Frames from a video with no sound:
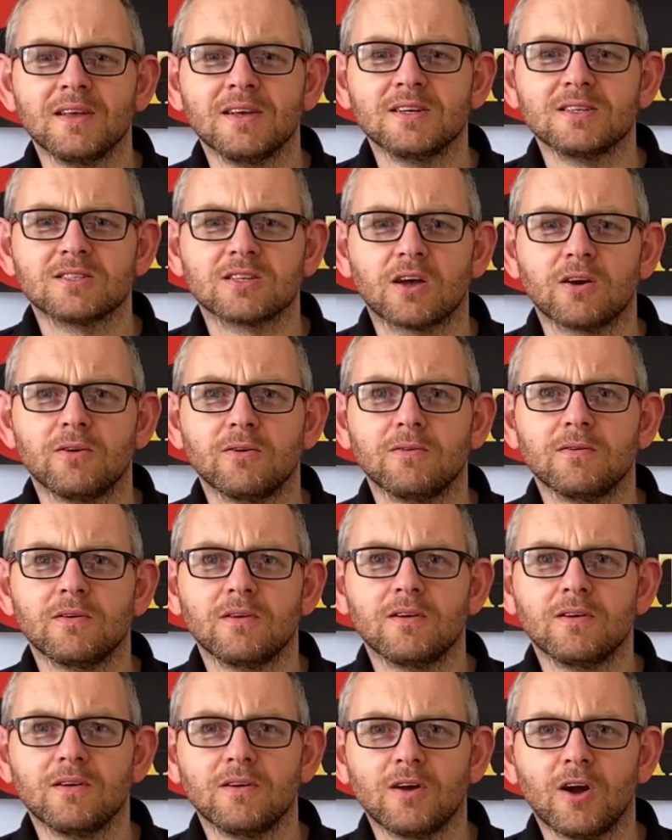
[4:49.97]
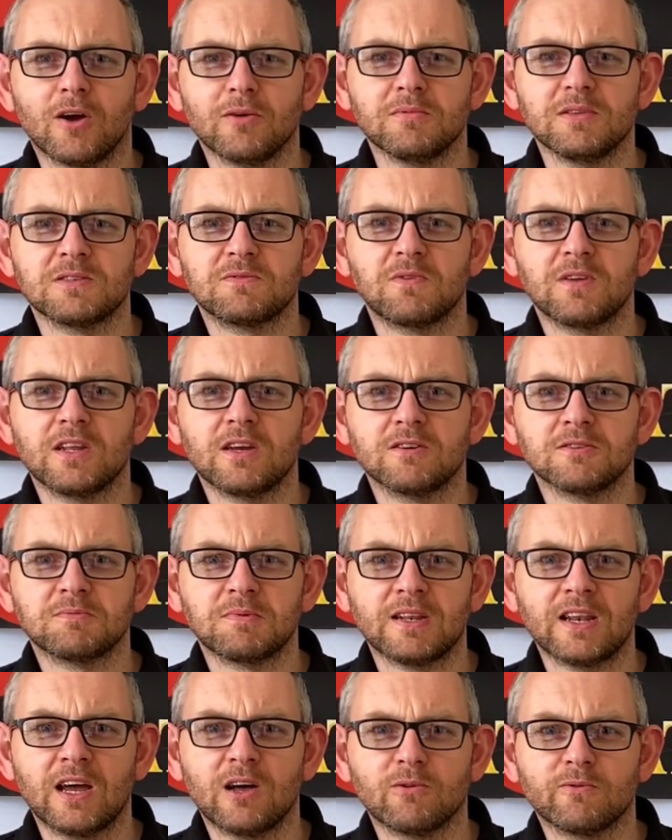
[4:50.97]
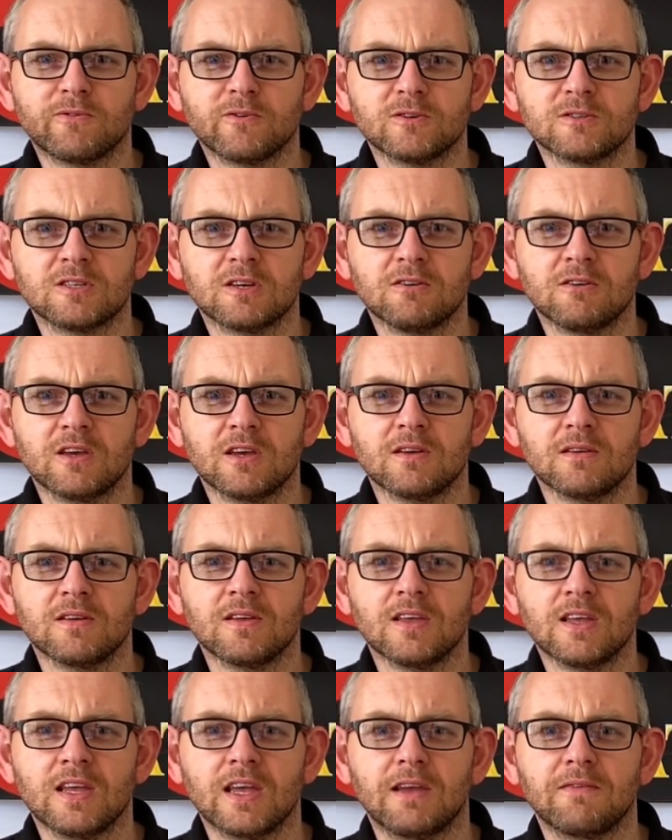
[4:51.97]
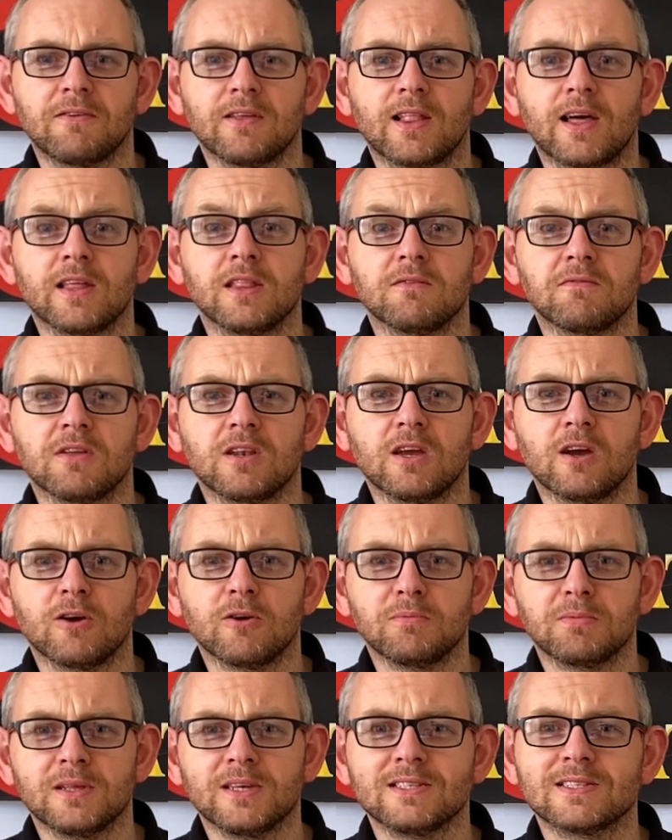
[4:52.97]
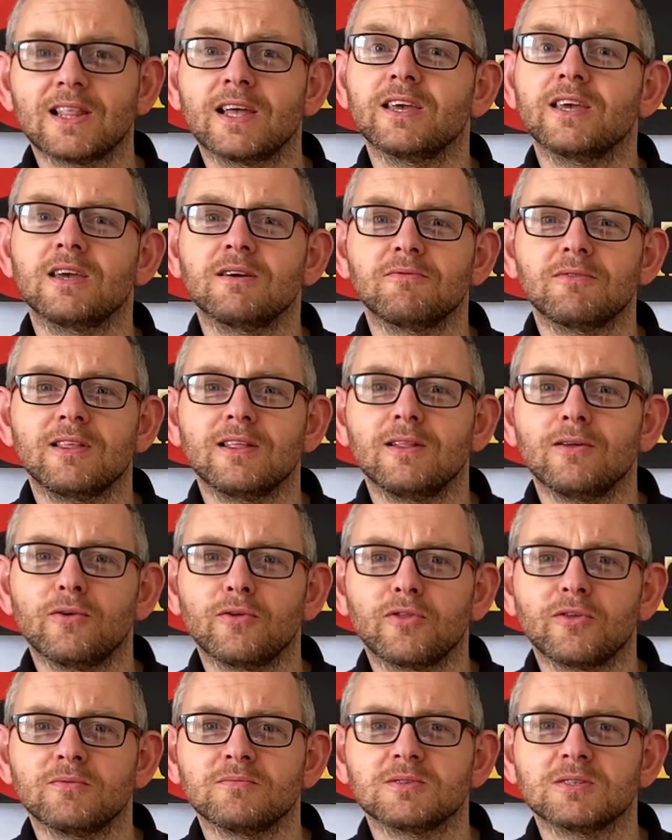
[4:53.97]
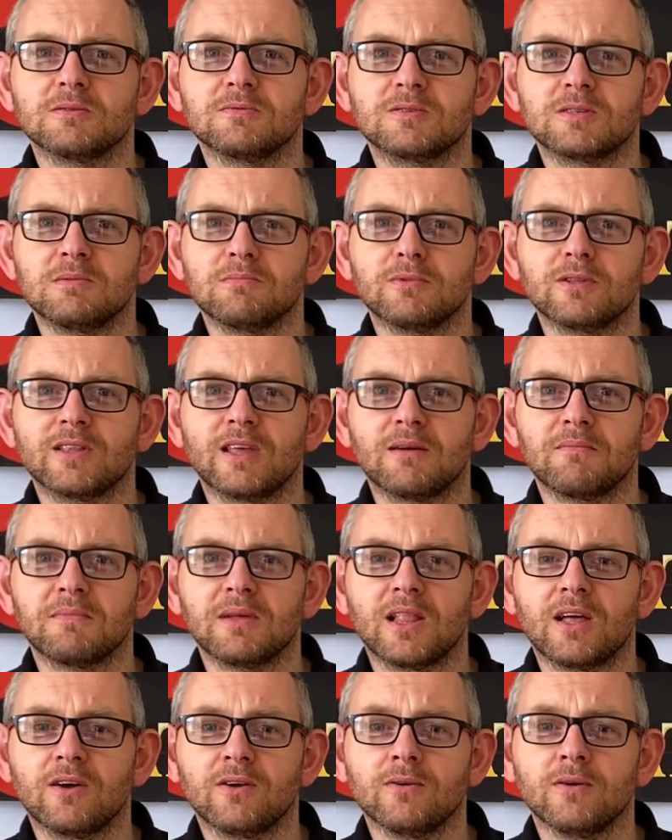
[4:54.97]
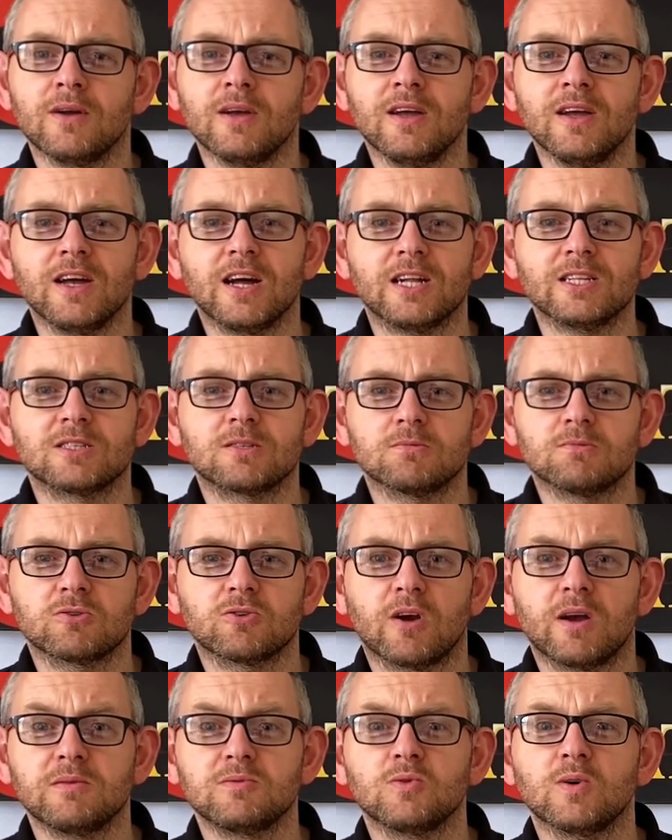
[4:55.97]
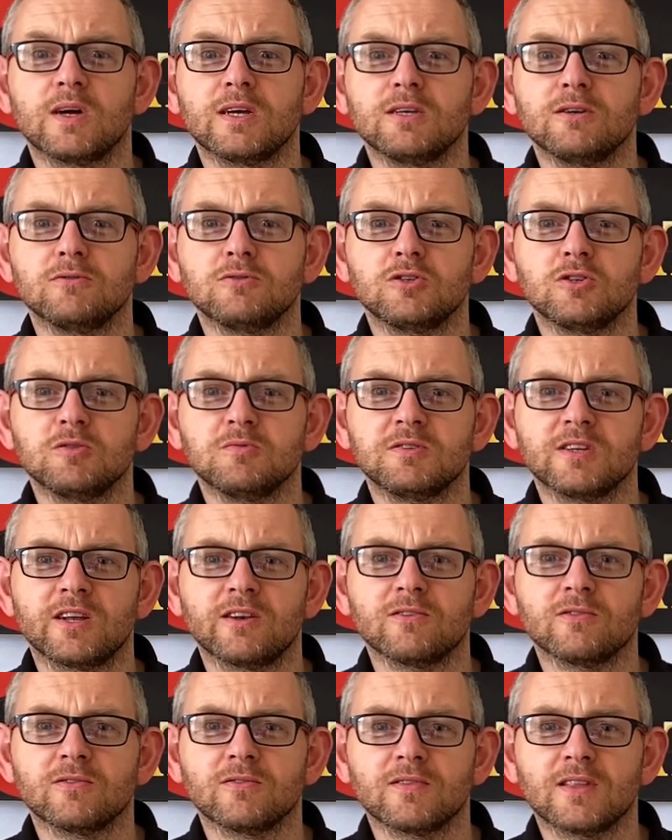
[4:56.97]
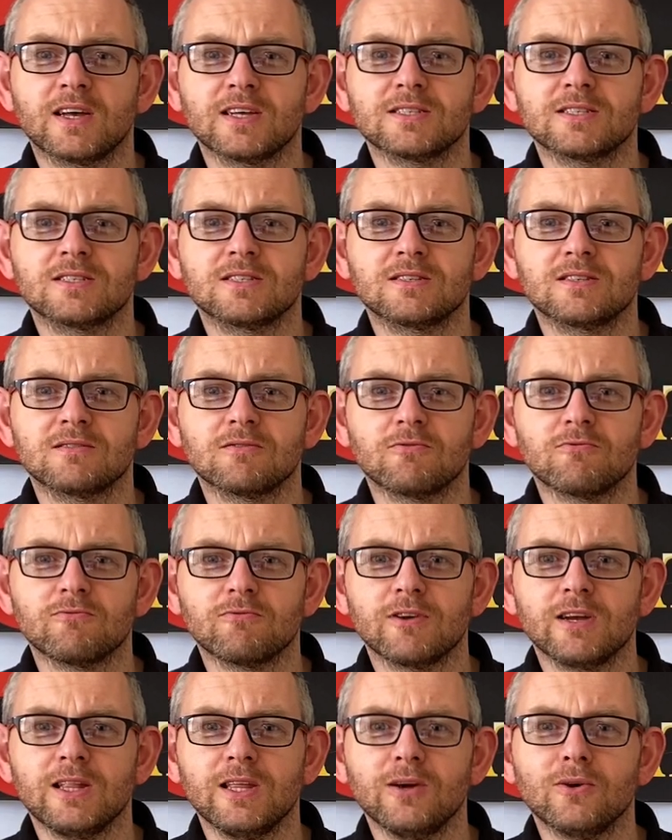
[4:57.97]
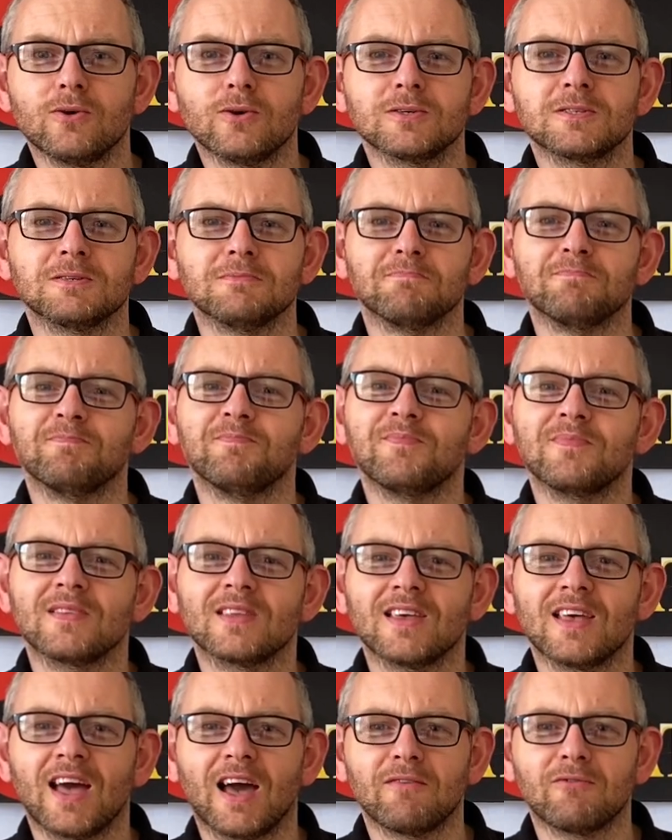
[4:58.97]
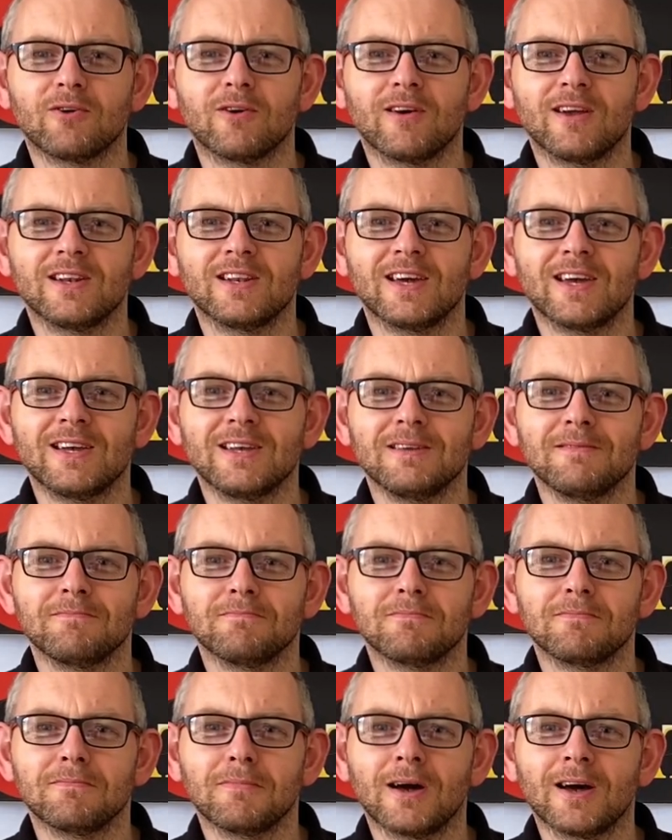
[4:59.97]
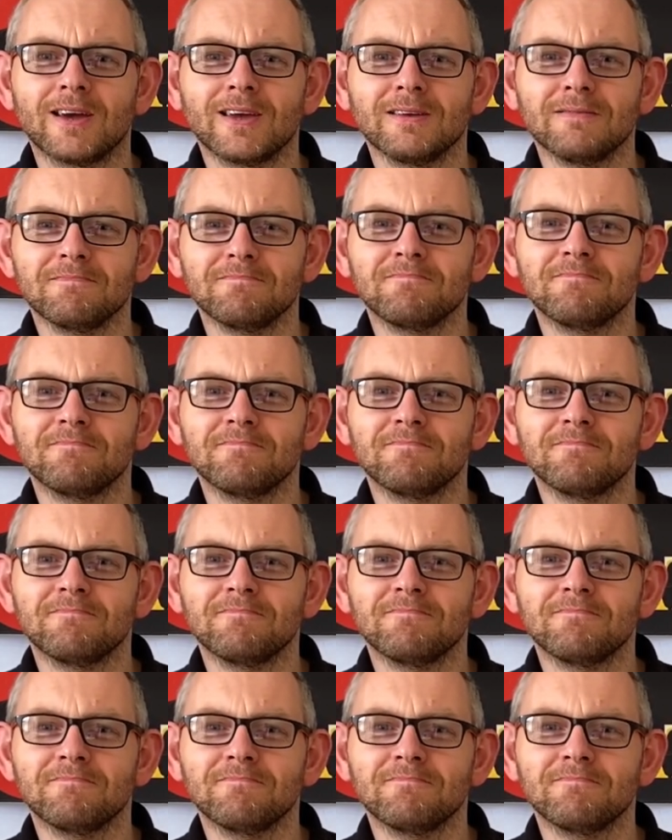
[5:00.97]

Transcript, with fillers: So, I hope this video has been helpful to you. If you like the video, please like it with the little thumbs up symbol down below, and subscribe to our YouTube channel. That's really awesome. Have a great day. Bye.